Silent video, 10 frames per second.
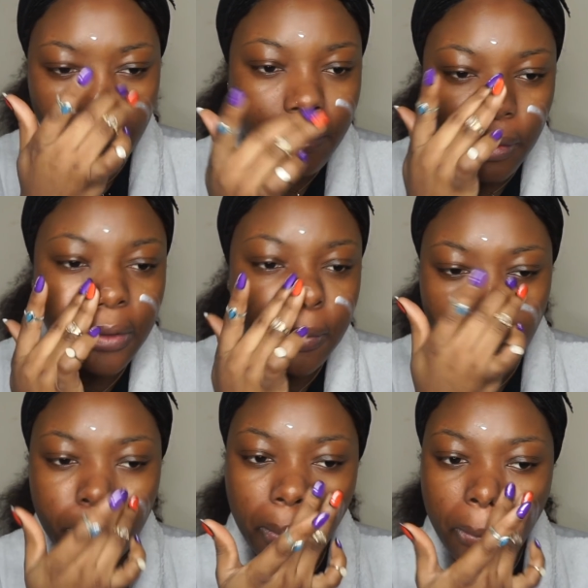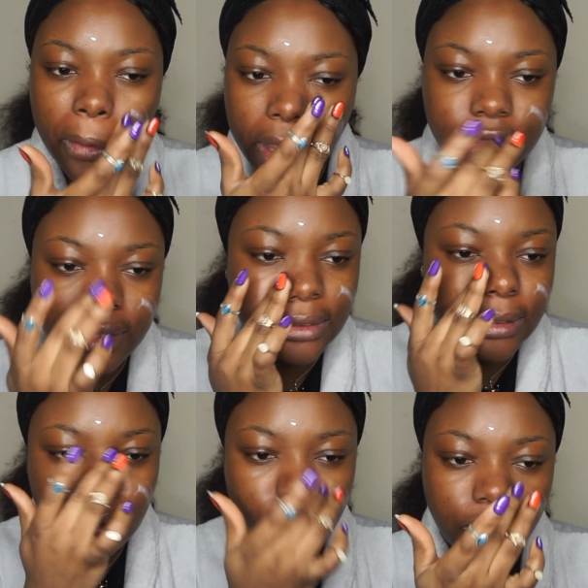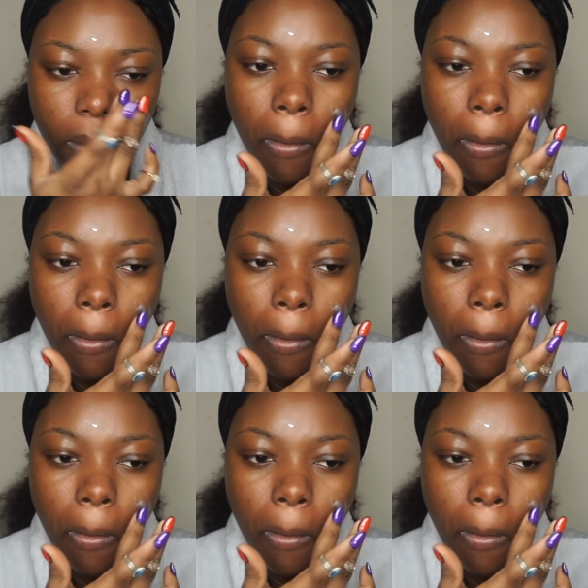mostly when you are sensitive,